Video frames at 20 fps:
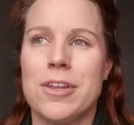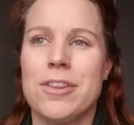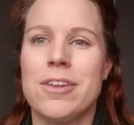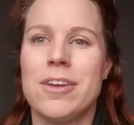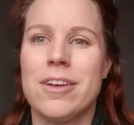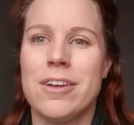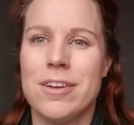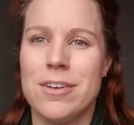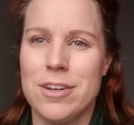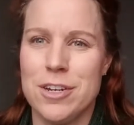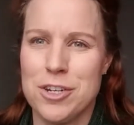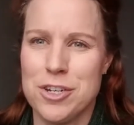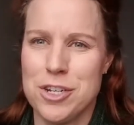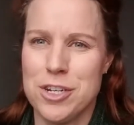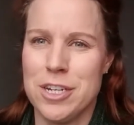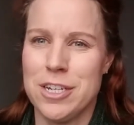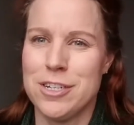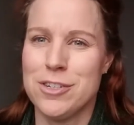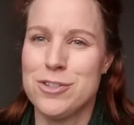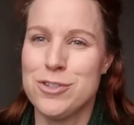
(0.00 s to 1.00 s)
and
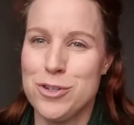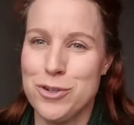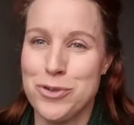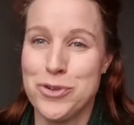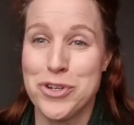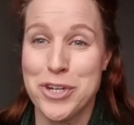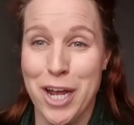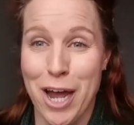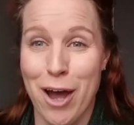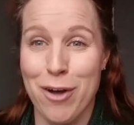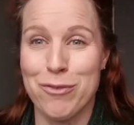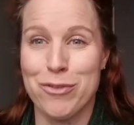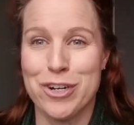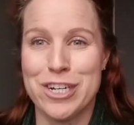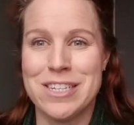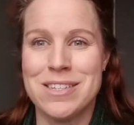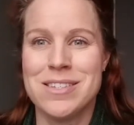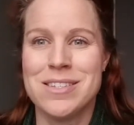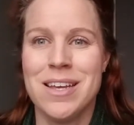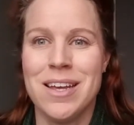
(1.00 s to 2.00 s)
Conditioning Student
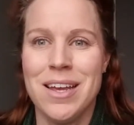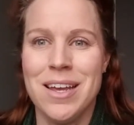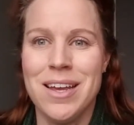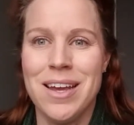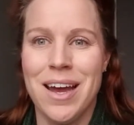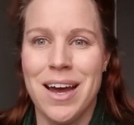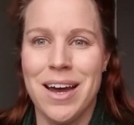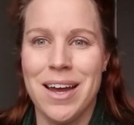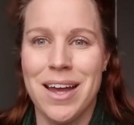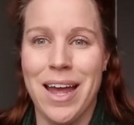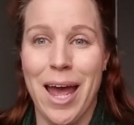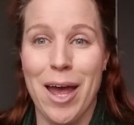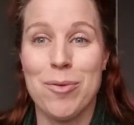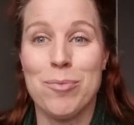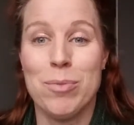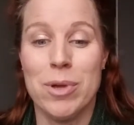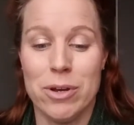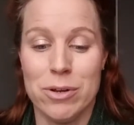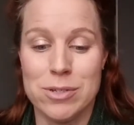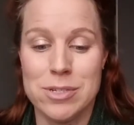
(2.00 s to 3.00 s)
Conference
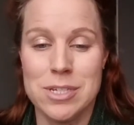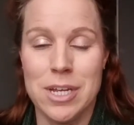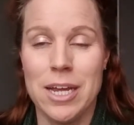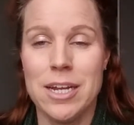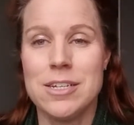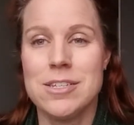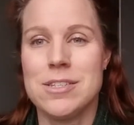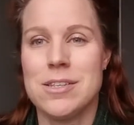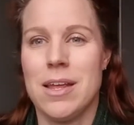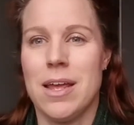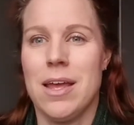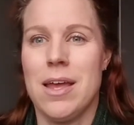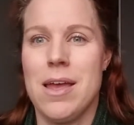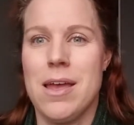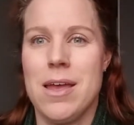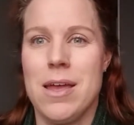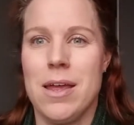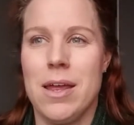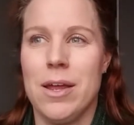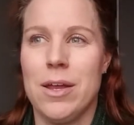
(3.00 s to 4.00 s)
at Middlesex,
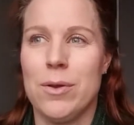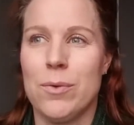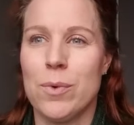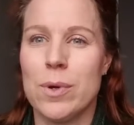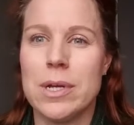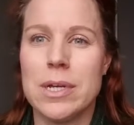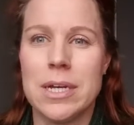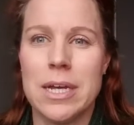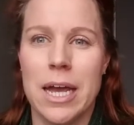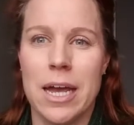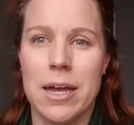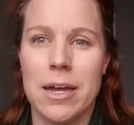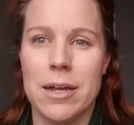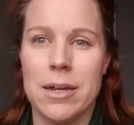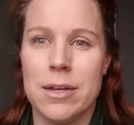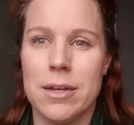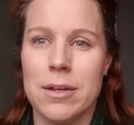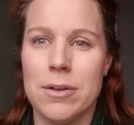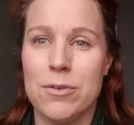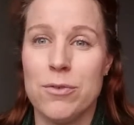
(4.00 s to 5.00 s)
and we
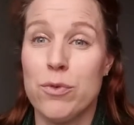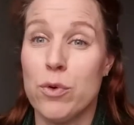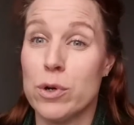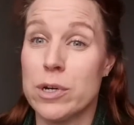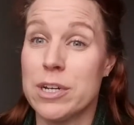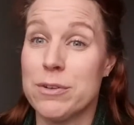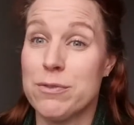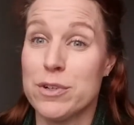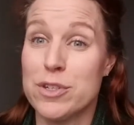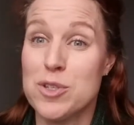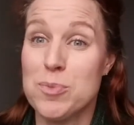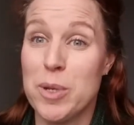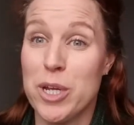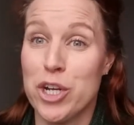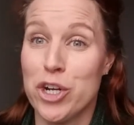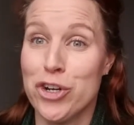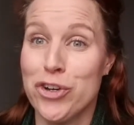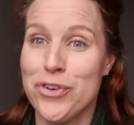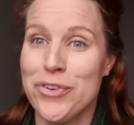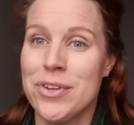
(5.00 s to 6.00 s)
had 4 different
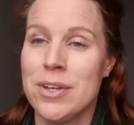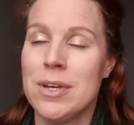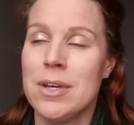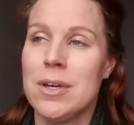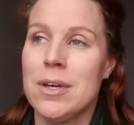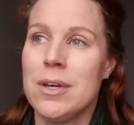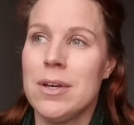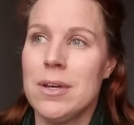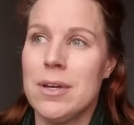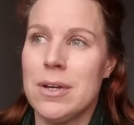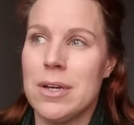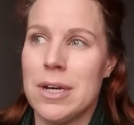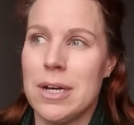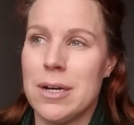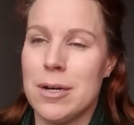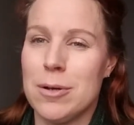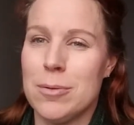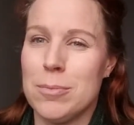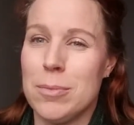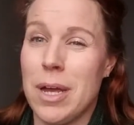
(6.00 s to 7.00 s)
speakers.
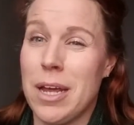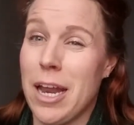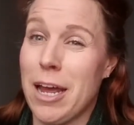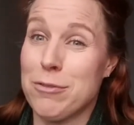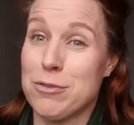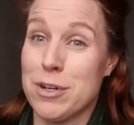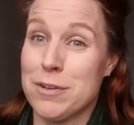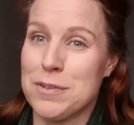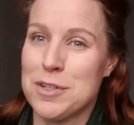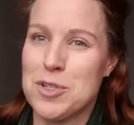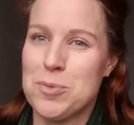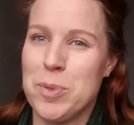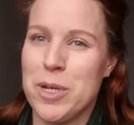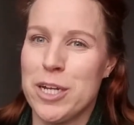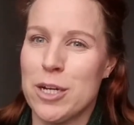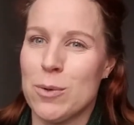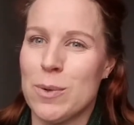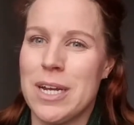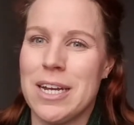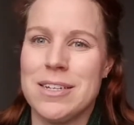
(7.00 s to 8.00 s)
And after every
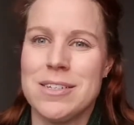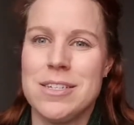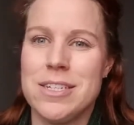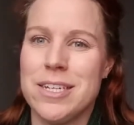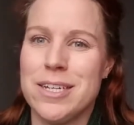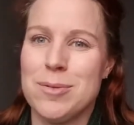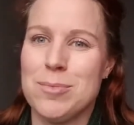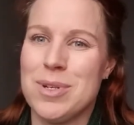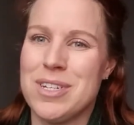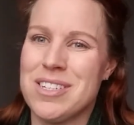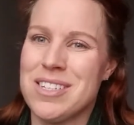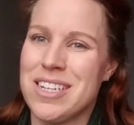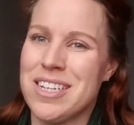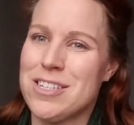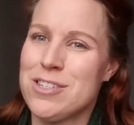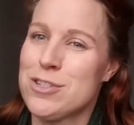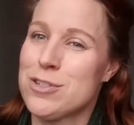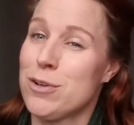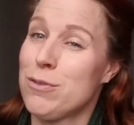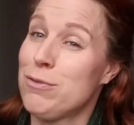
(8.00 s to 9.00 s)
speaker, we had tea and
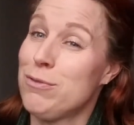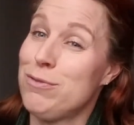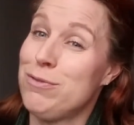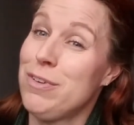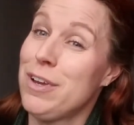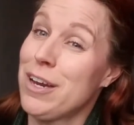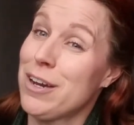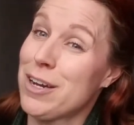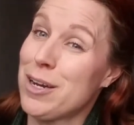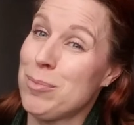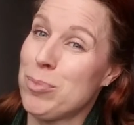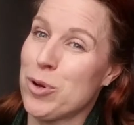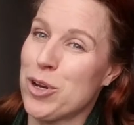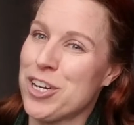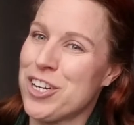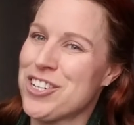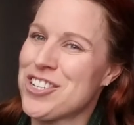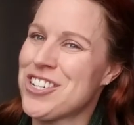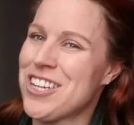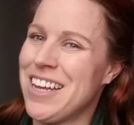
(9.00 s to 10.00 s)
biscuits. So very
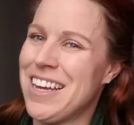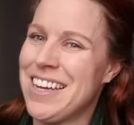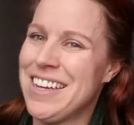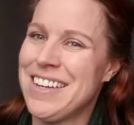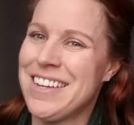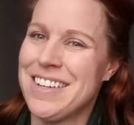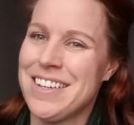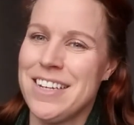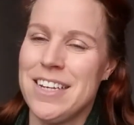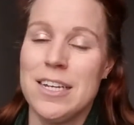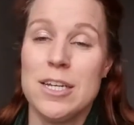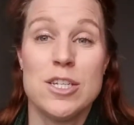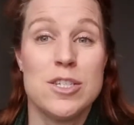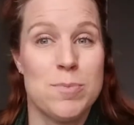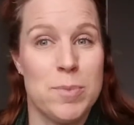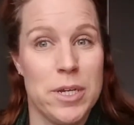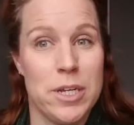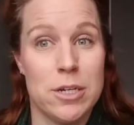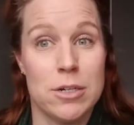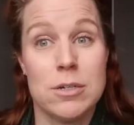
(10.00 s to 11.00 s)
British-like.
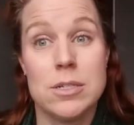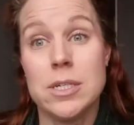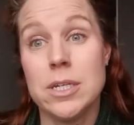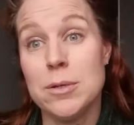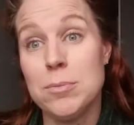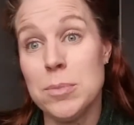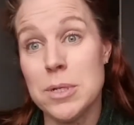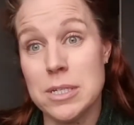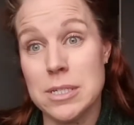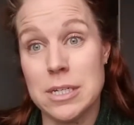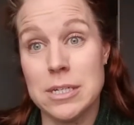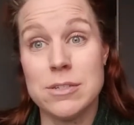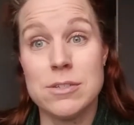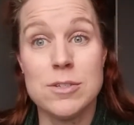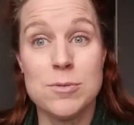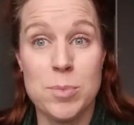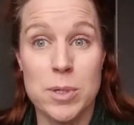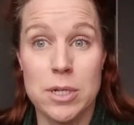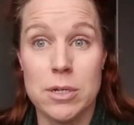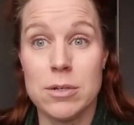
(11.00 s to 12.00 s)
Speaker, tea, and biscuits.
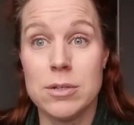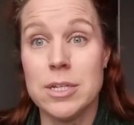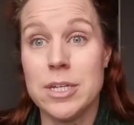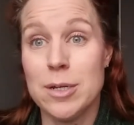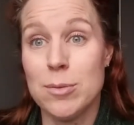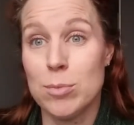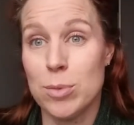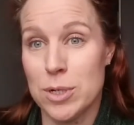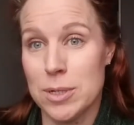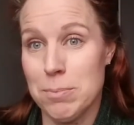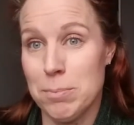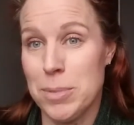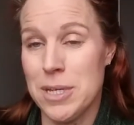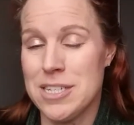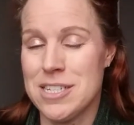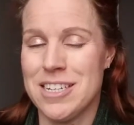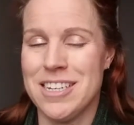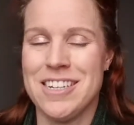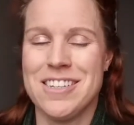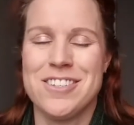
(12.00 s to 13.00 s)
Speaker, tea, and
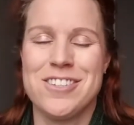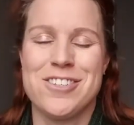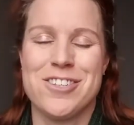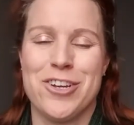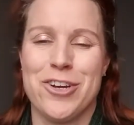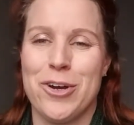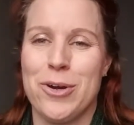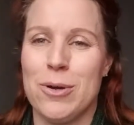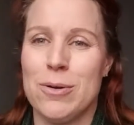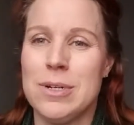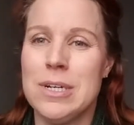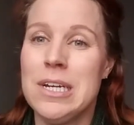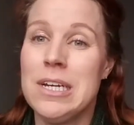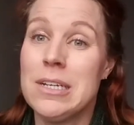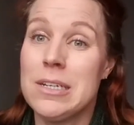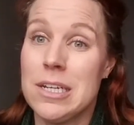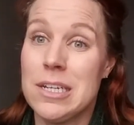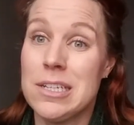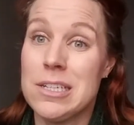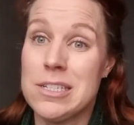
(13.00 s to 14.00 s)
biscuits. So
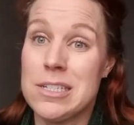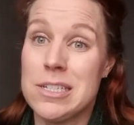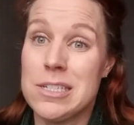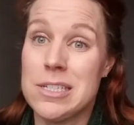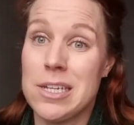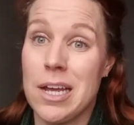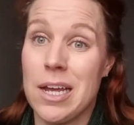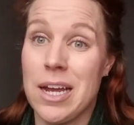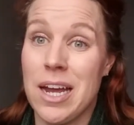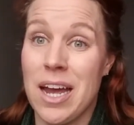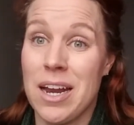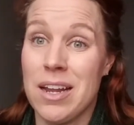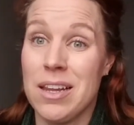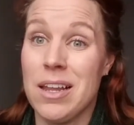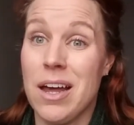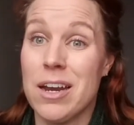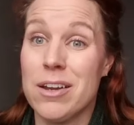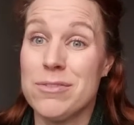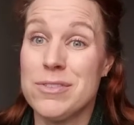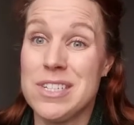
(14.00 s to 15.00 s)
needless to say, I had a
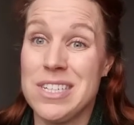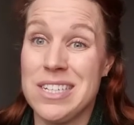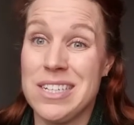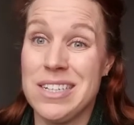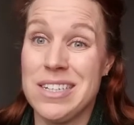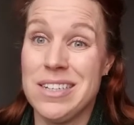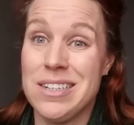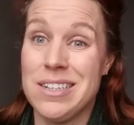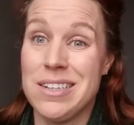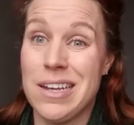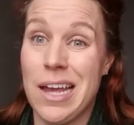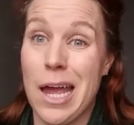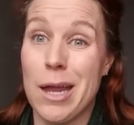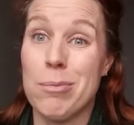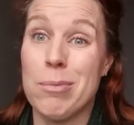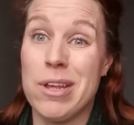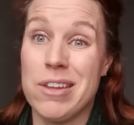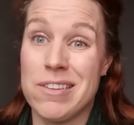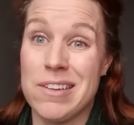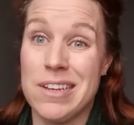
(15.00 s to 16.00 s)
lot of tea
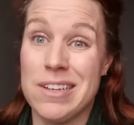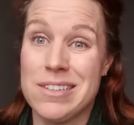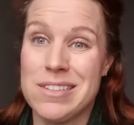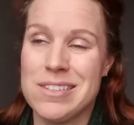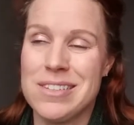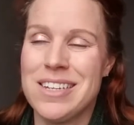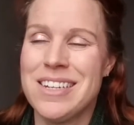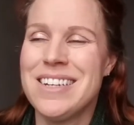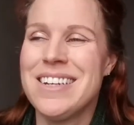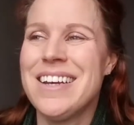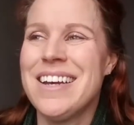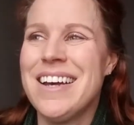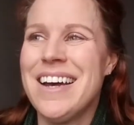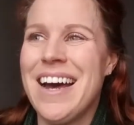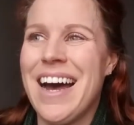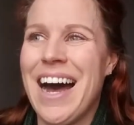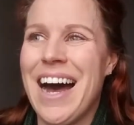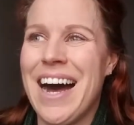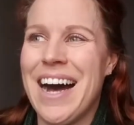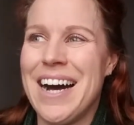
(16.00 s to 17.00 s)
and biscuits.
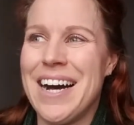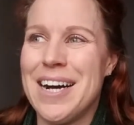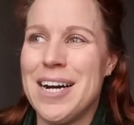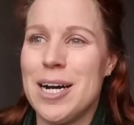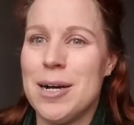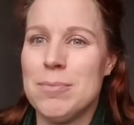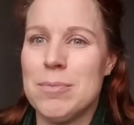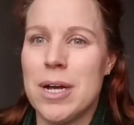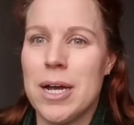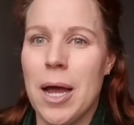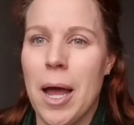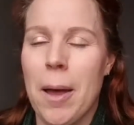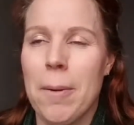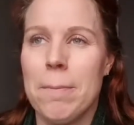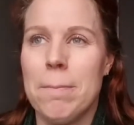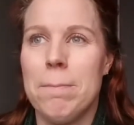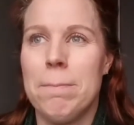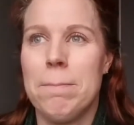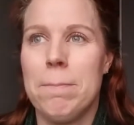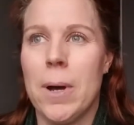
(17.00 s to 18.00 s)

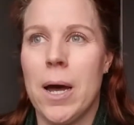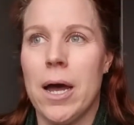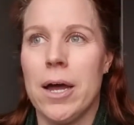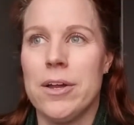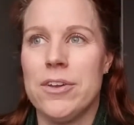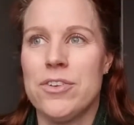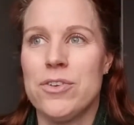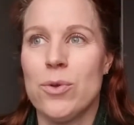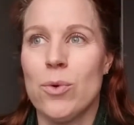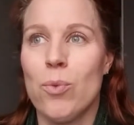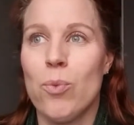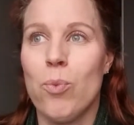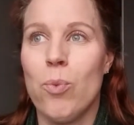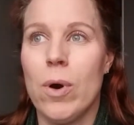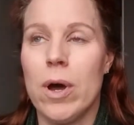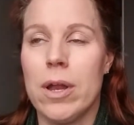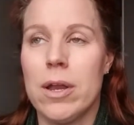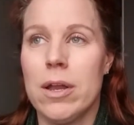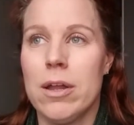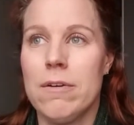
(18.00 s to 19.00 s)
But
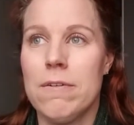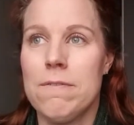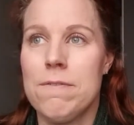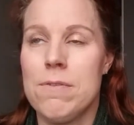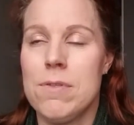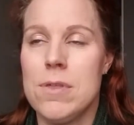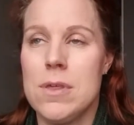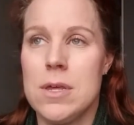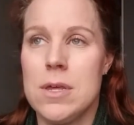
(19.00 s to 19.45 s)
one of